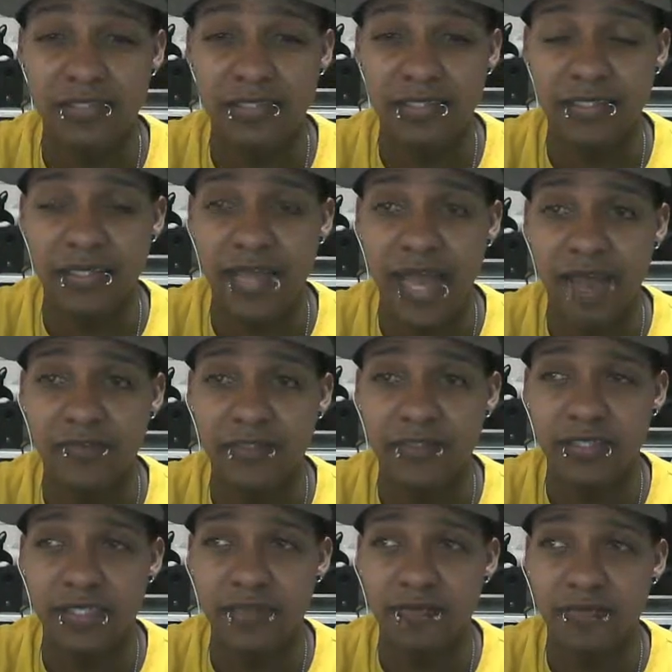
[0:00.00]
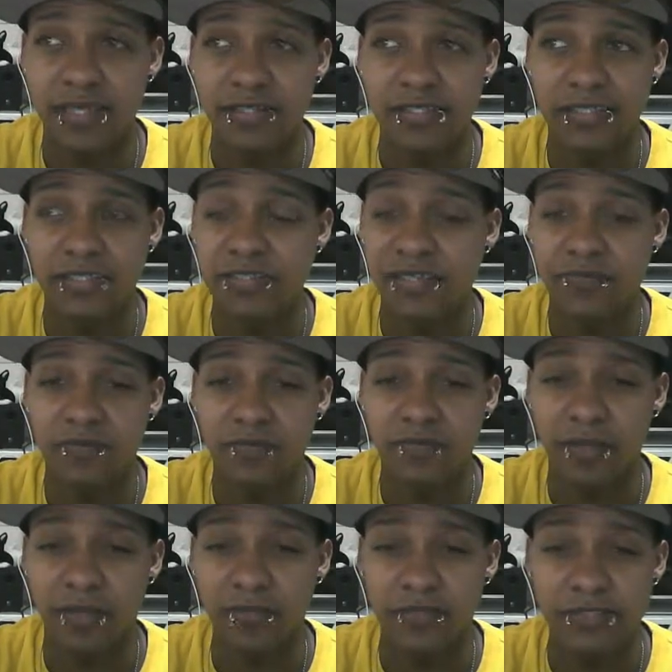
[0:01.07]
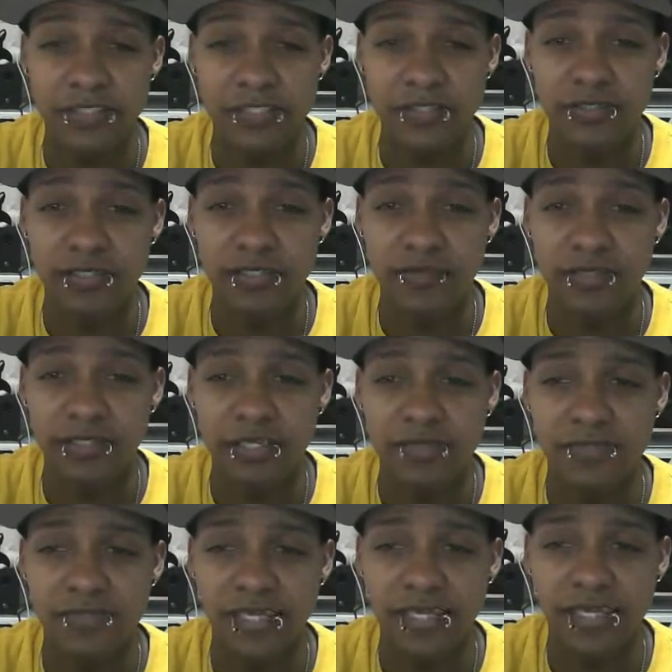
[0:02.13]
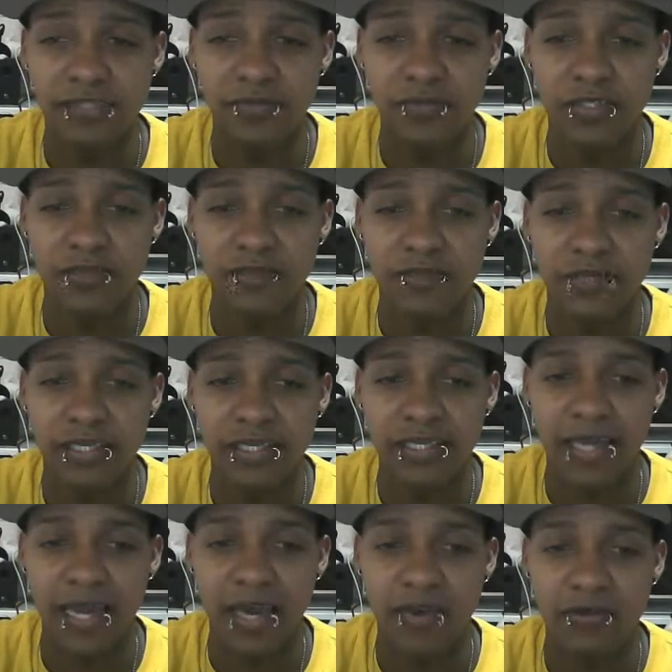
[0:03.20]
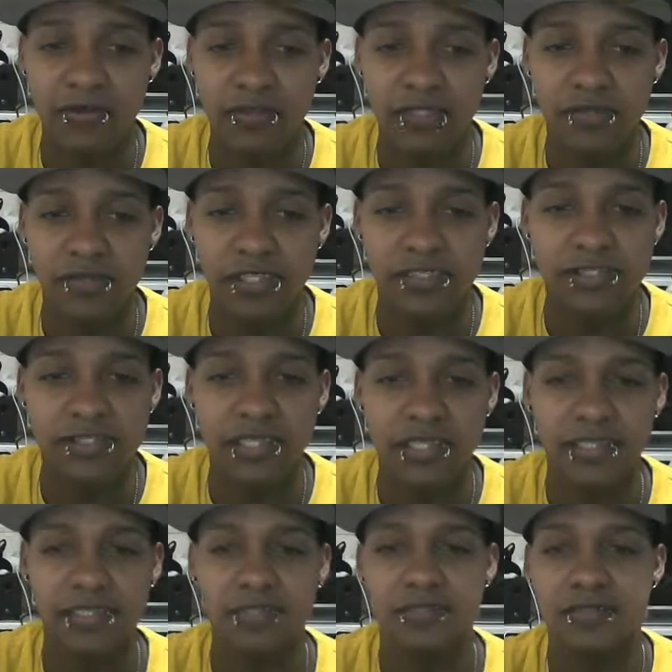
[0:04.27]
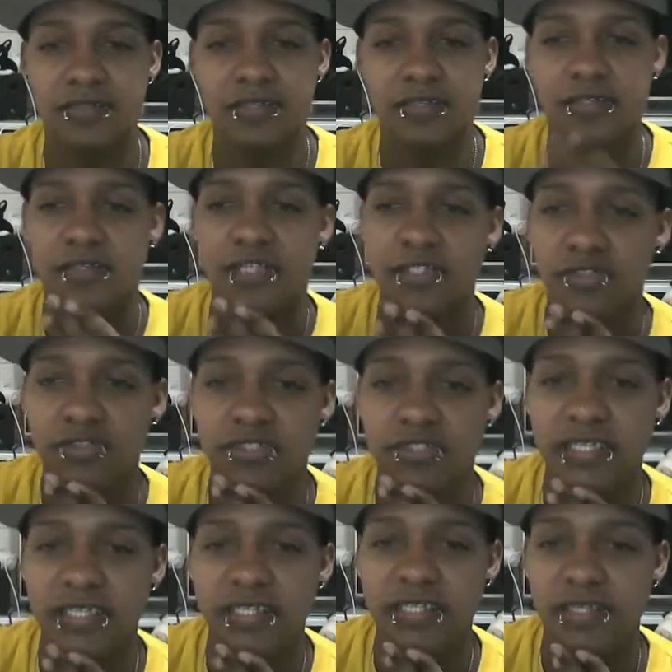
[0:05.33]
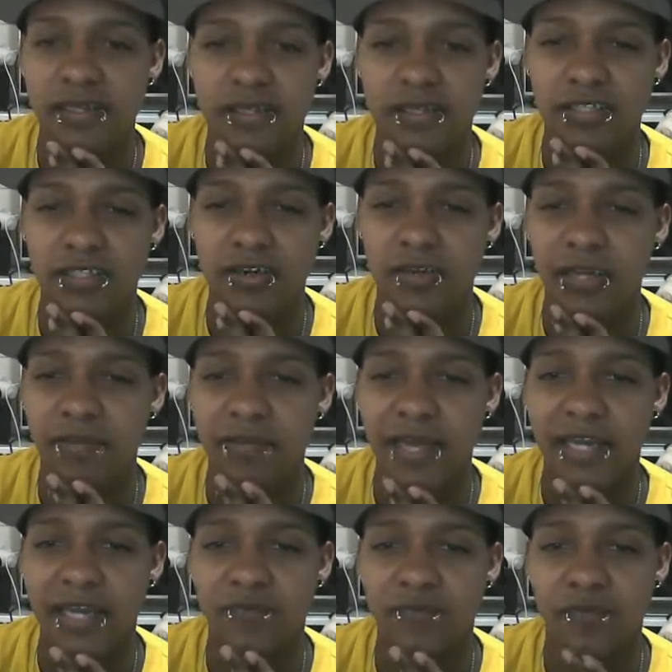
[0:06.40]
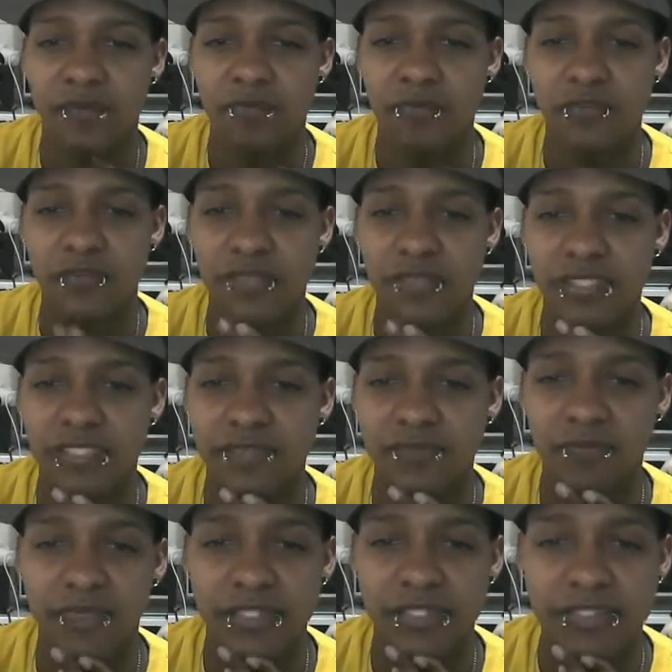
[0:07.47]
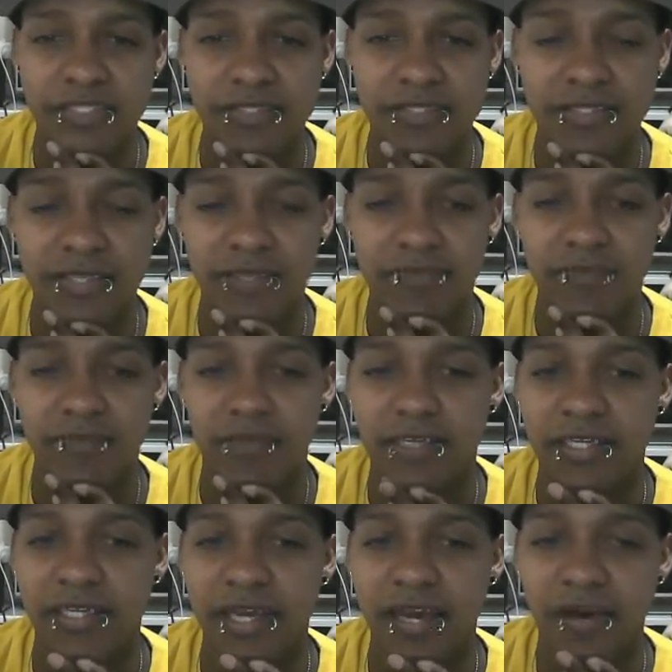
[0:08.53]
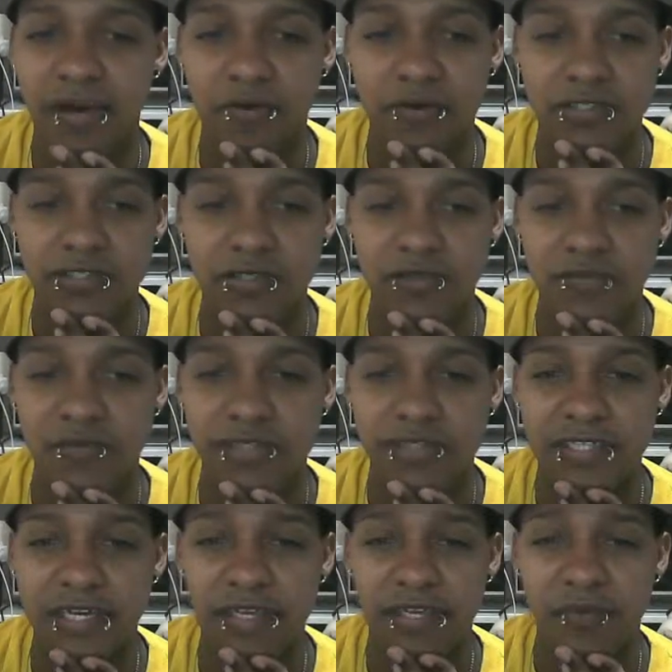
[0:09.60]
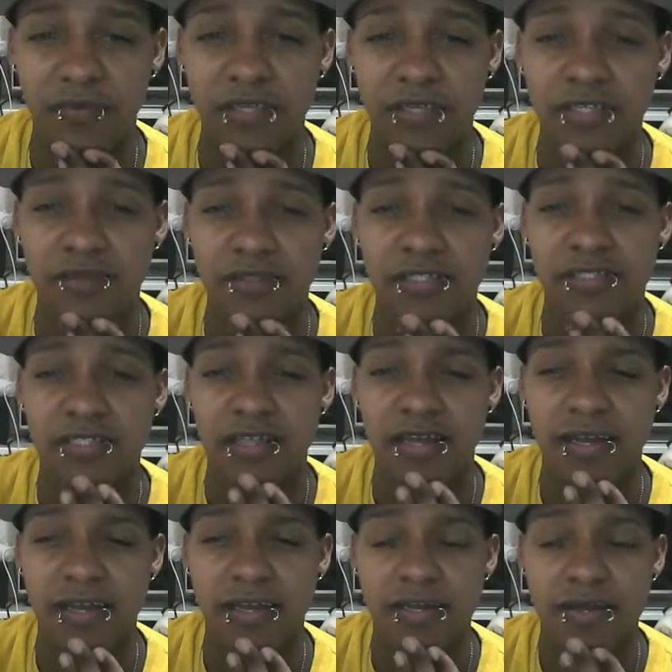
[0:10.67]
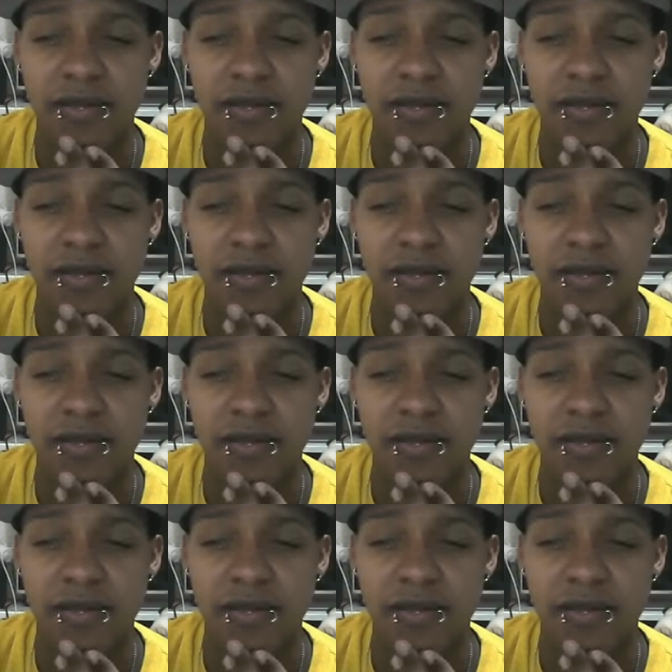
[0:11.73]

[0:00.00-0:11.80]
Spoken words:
and then the guy after him, I think he's like from like Brazil or something like that, he was like at the window for like an hour and they were like checking shit, and he had to go like back and forth between different places like for like an hour, so everyone was kind of like waiting on this guy.